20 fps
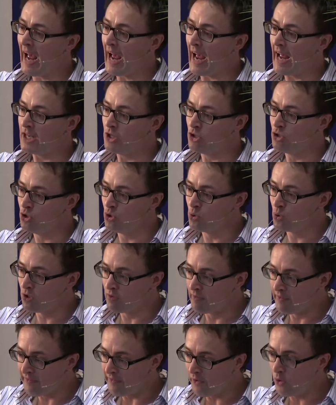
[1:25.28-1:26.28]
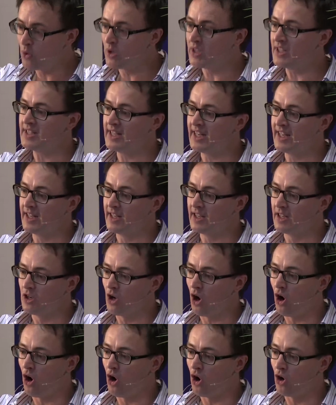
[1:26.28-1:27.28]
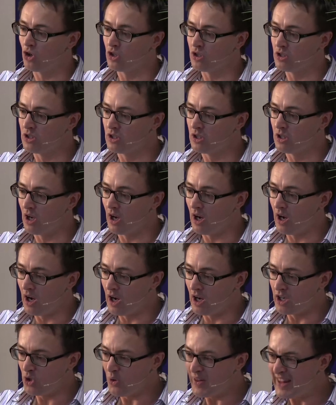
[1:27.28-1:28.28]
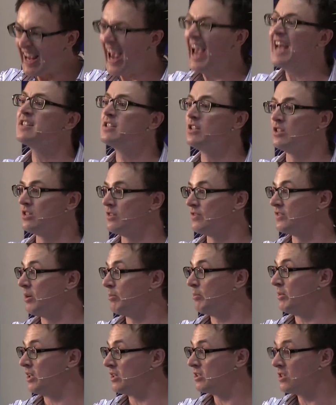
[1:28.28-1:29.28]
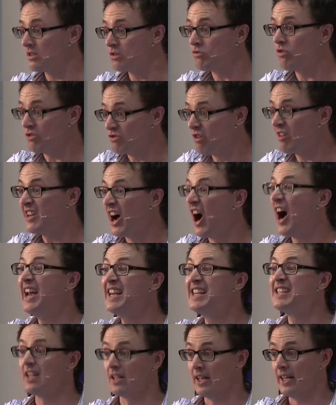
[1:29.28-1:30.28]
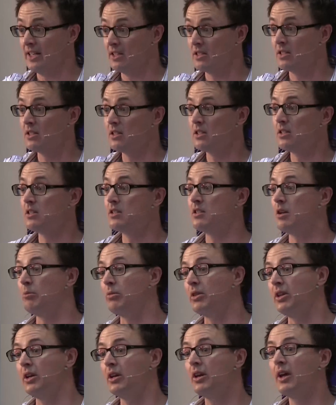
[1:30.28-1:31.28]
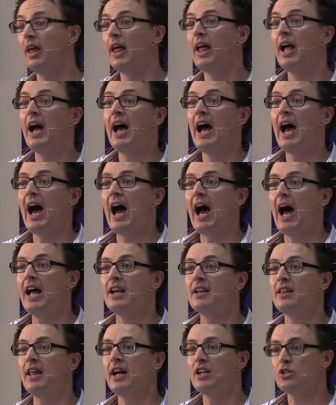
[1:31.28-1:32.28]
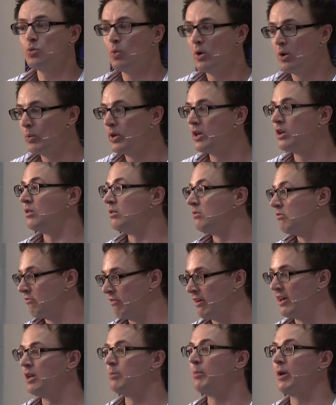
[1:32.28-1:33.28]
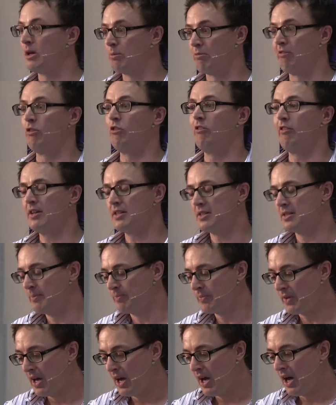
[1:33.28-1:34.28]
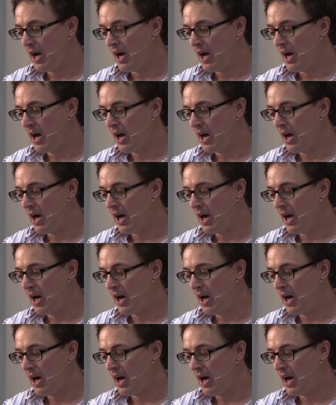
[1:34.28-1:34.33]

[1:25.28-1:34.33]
and you can focus in on uh, you know, the essence of something, so tr try to isolate something. And that's where we can really make progress.